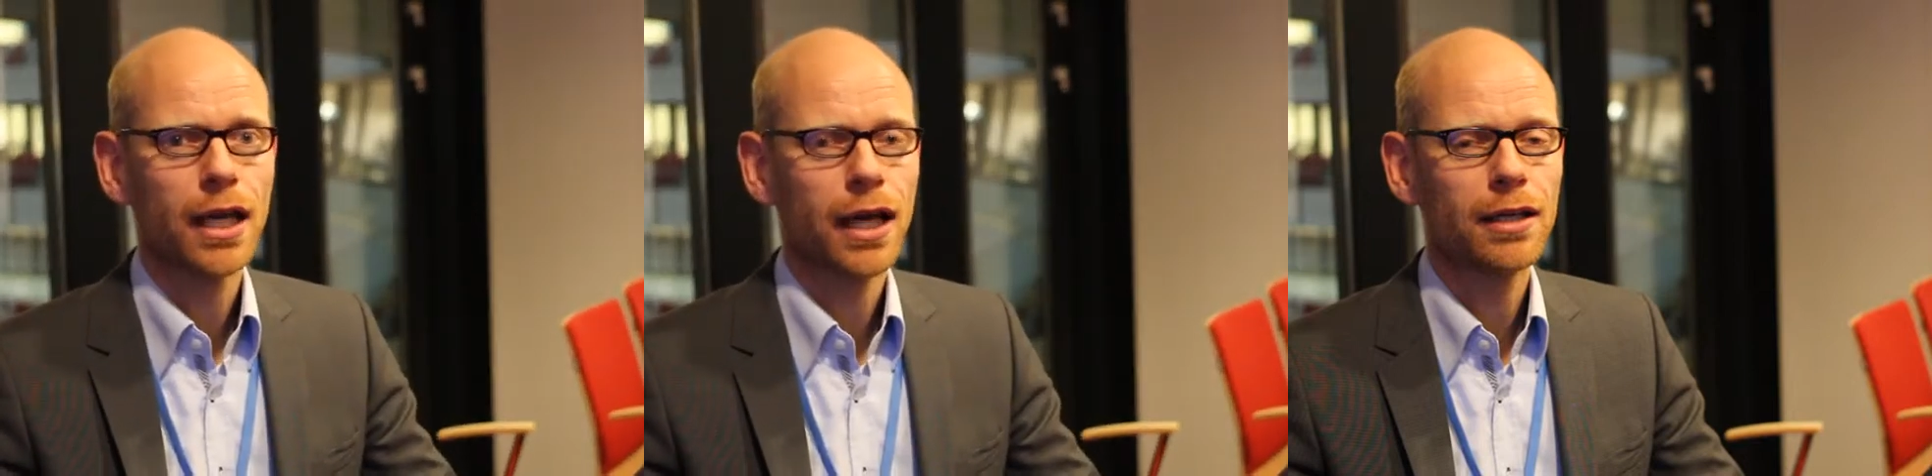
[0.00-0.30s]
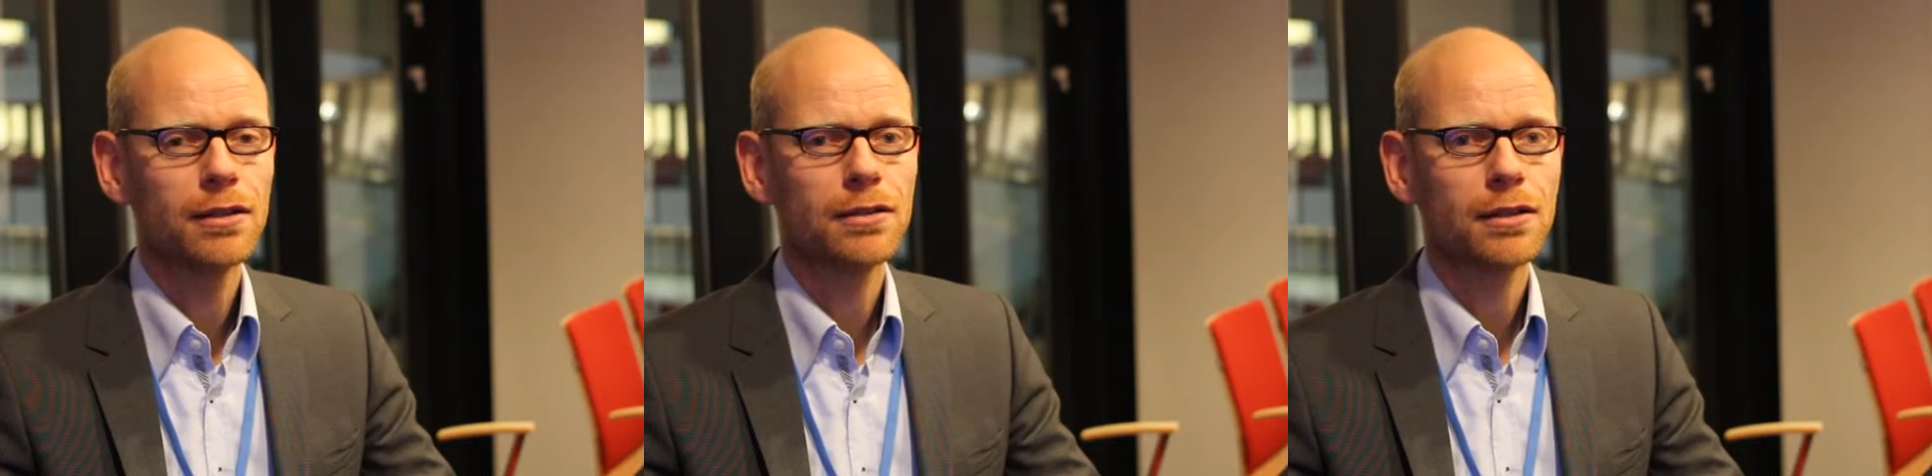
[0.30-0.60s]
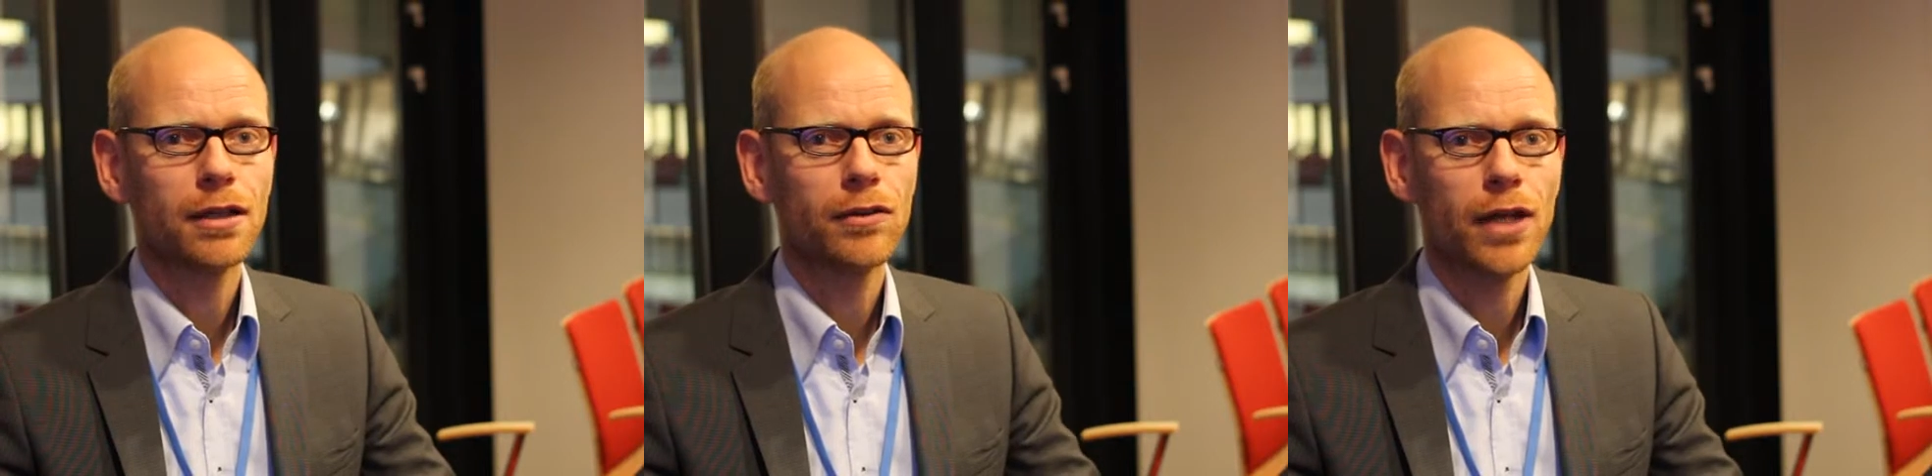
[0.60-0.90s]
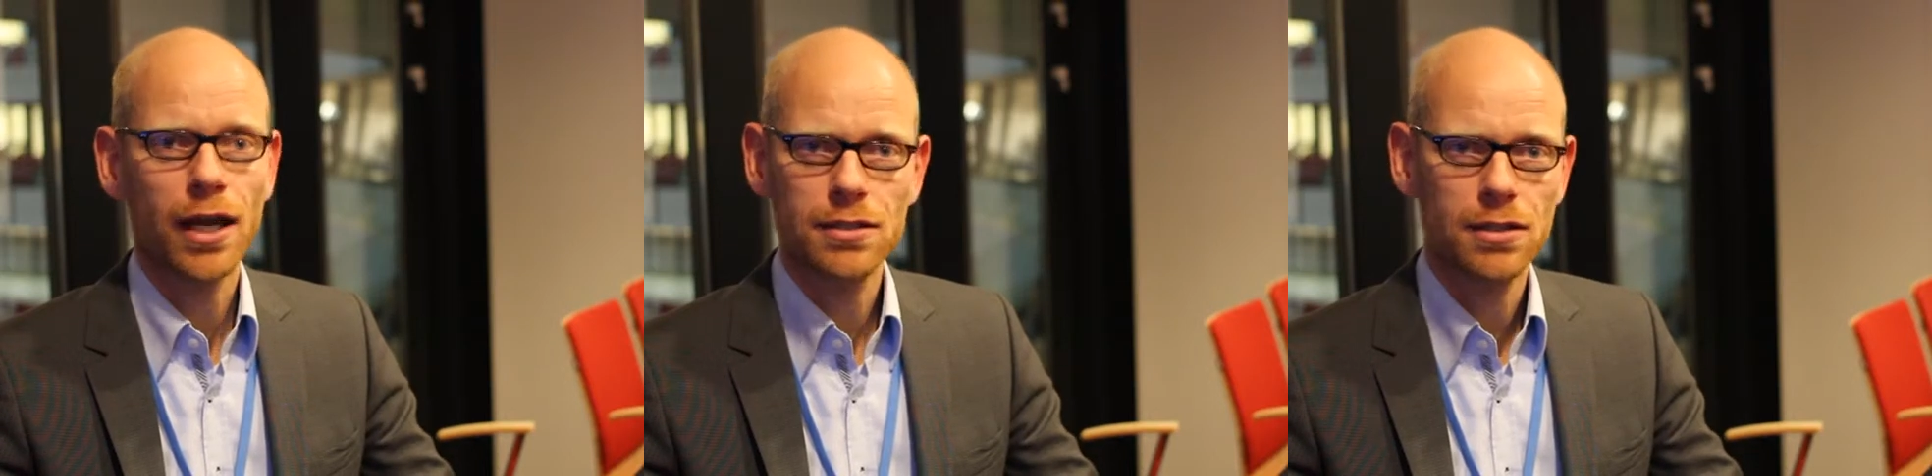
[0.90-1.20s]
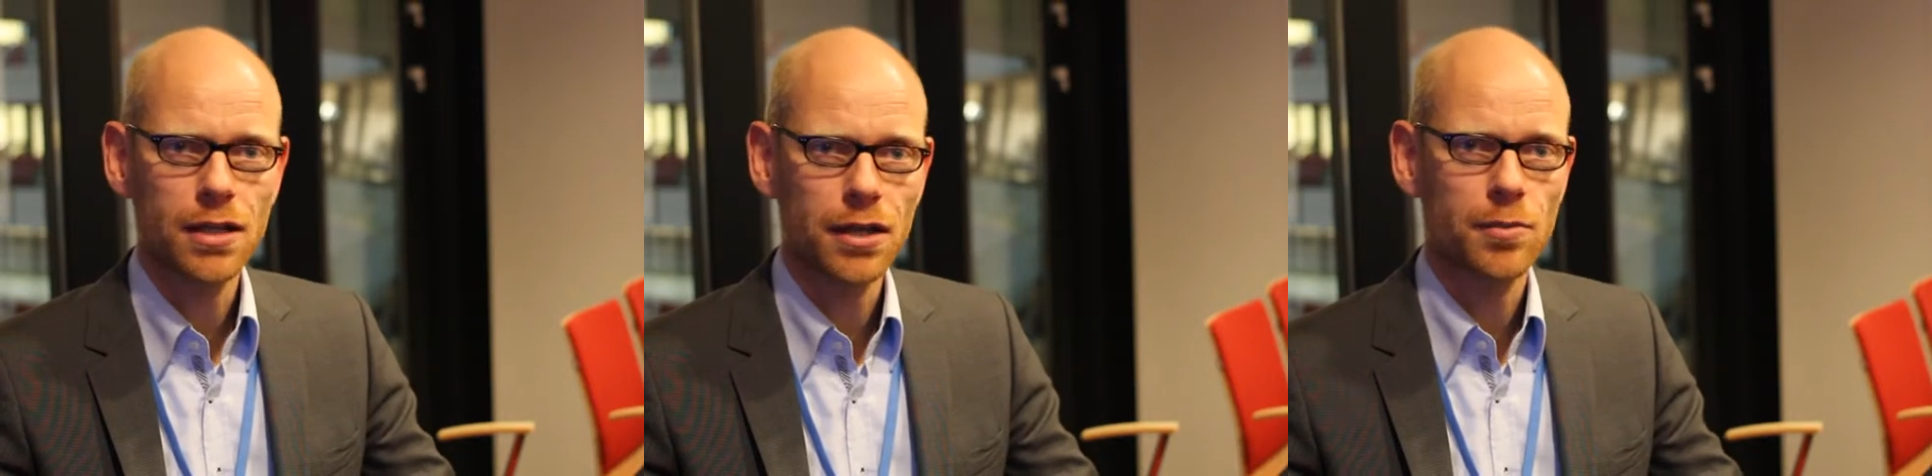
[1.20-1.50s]
And uh, that is
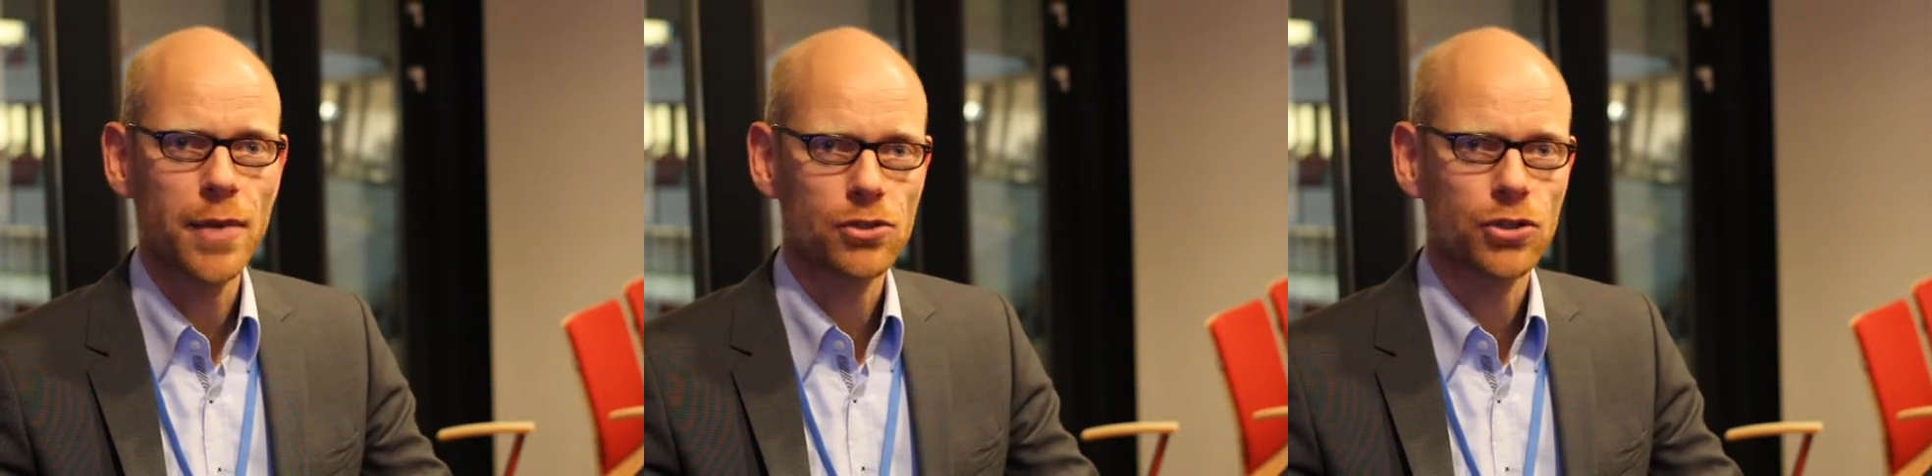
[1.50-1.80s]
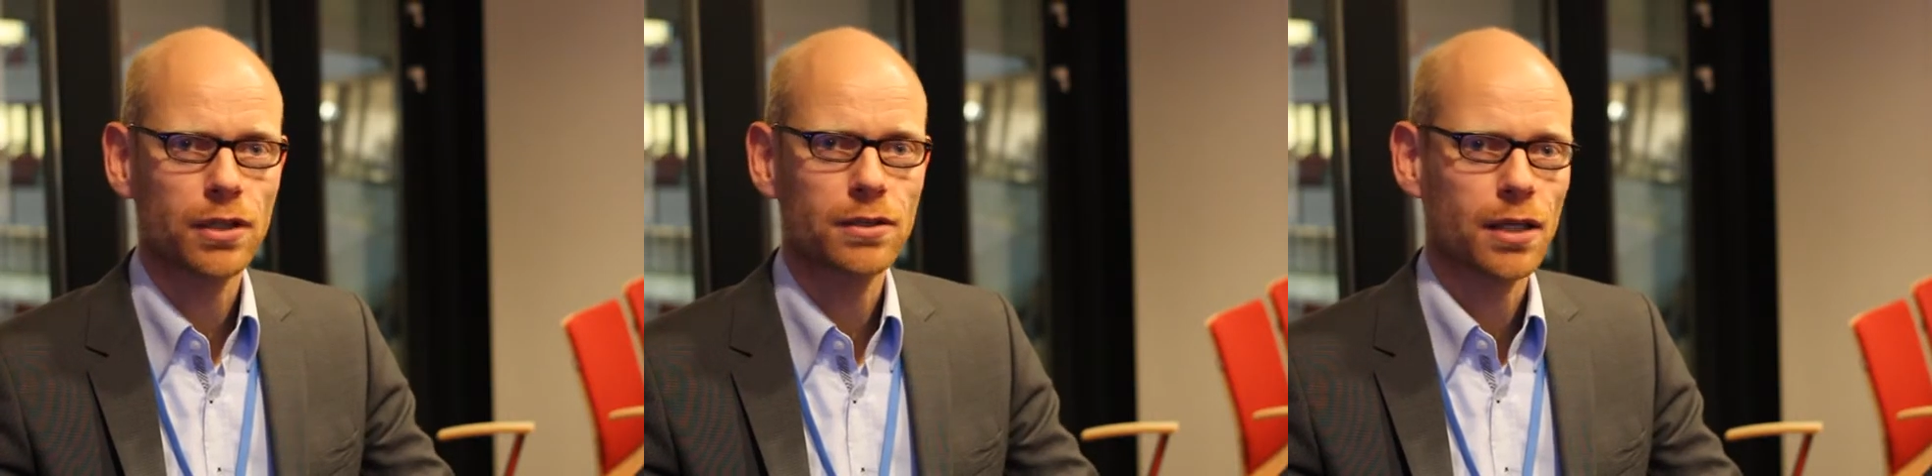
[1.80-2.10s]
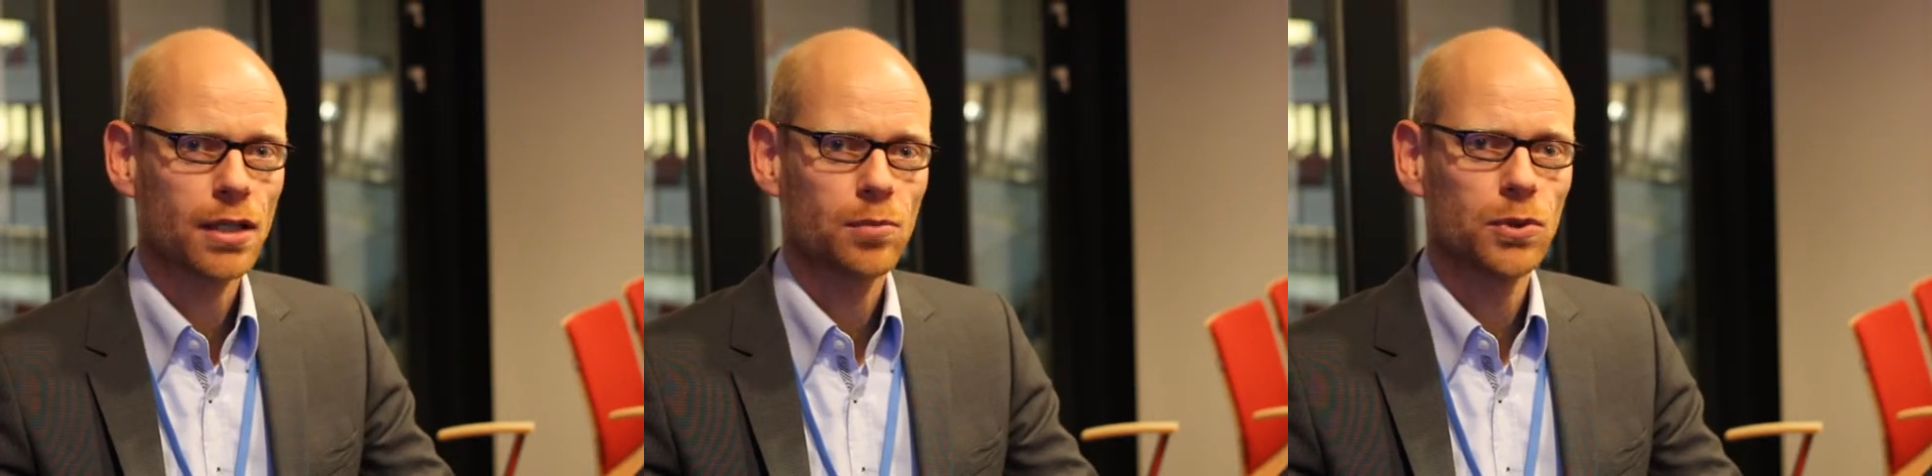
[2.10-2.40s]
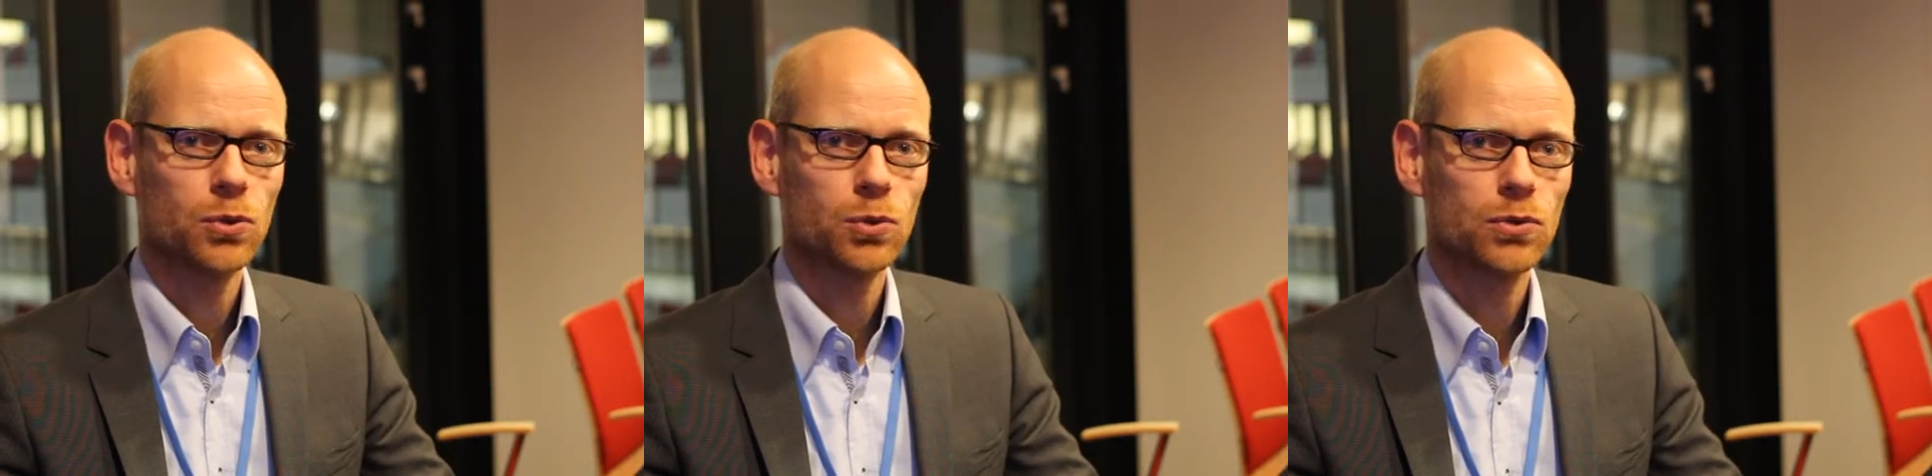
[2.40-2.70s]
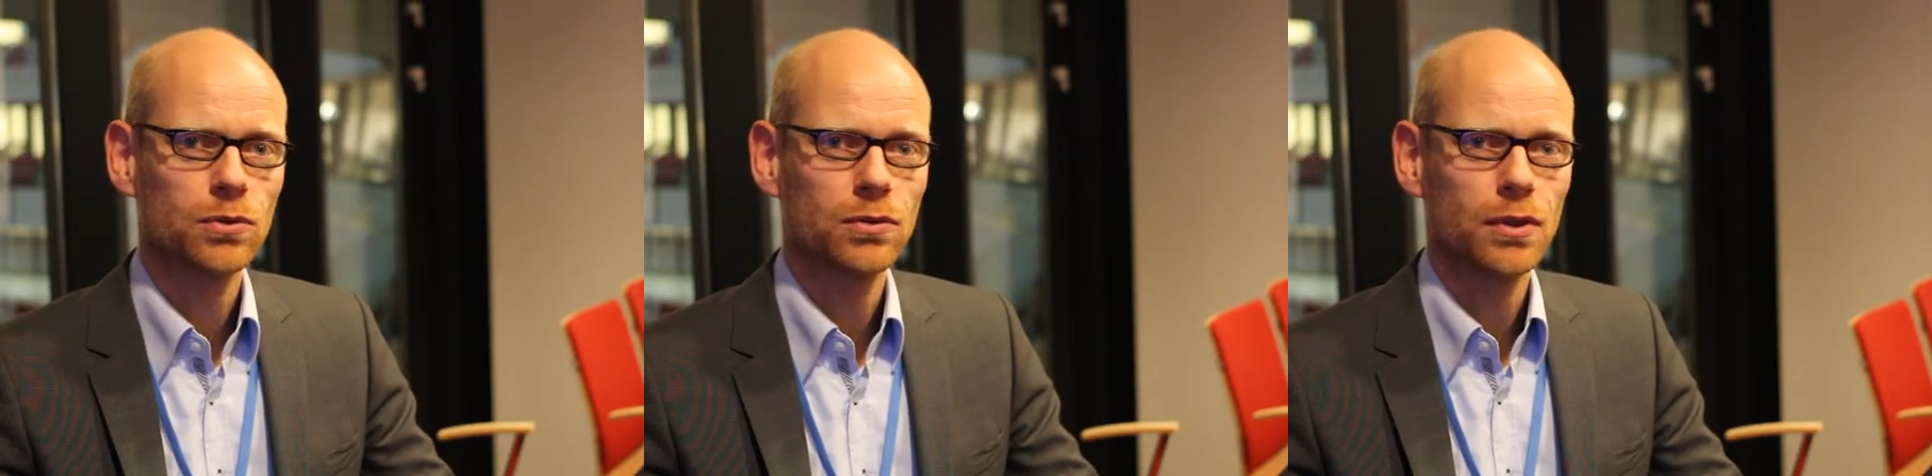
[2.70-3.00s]
another metric that can be used.